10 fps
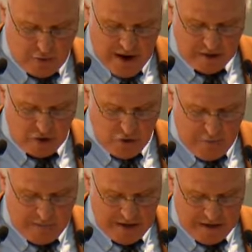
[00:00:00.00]
throughout
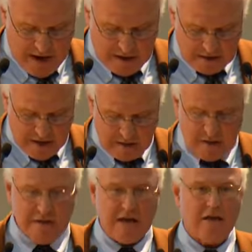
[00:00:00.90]
Europe and the United
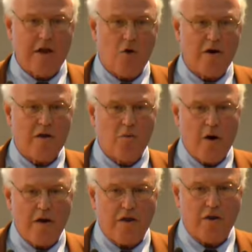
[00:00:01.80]
States is at lower
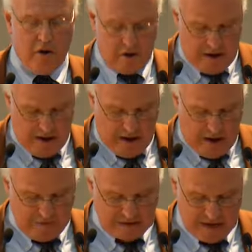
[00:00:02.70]
than one third
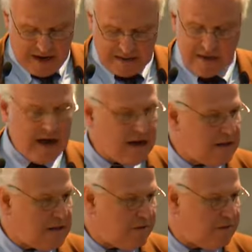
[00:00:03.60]
of its
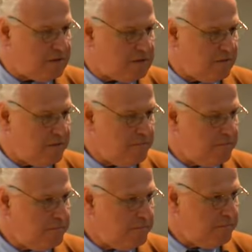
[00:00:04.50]
1980 levels.
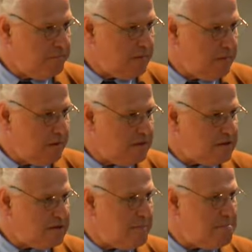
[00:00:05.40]

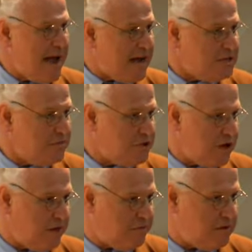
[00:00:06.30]
This is a massive
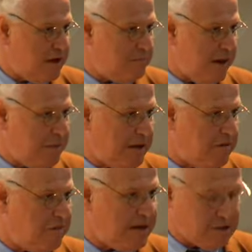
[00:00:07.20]
shift in
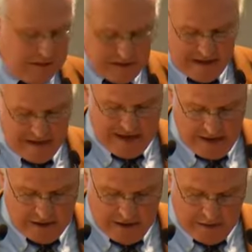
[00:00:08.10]
public investment in
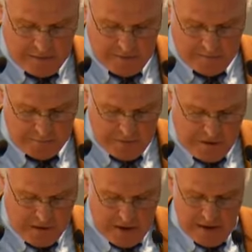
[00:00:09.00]
killing.
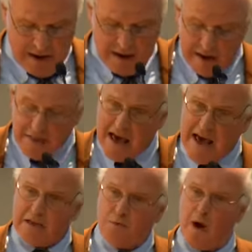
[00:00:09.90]
And
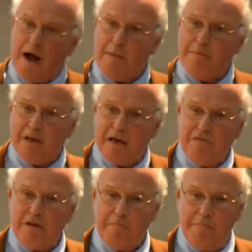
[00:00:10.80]
that is why I
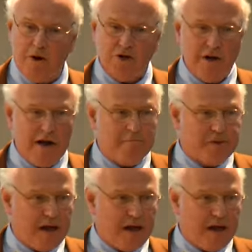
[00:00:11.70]
believe that Bush and